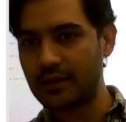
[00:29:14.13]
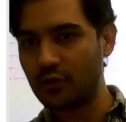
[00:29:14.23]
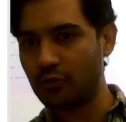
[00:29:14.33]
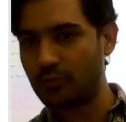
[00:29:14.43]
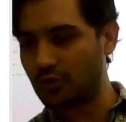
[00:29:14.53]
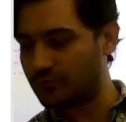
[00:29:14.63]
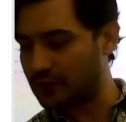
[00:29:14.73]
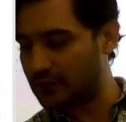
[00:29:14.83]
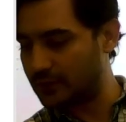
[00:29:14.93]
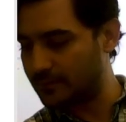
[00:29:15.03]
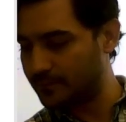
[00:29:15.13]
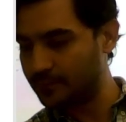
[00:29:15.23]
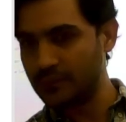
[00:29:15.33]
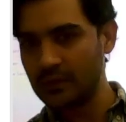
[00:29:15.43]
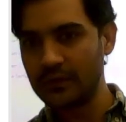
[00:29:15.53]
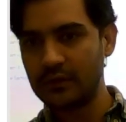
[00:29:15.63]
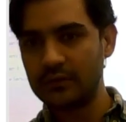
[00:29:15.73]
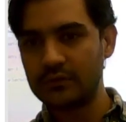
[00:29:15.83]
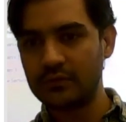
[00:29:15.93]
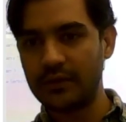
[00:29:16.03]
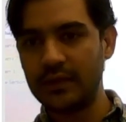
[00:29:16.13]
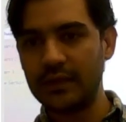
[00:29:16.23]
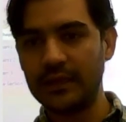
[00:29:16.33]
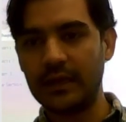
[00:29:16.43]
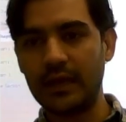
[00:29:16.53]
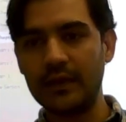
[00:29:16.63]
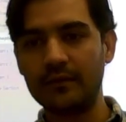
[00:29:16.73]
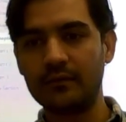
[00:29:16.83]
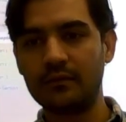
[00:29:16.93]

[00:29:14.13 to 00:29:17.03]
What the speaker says: cube over 3EI.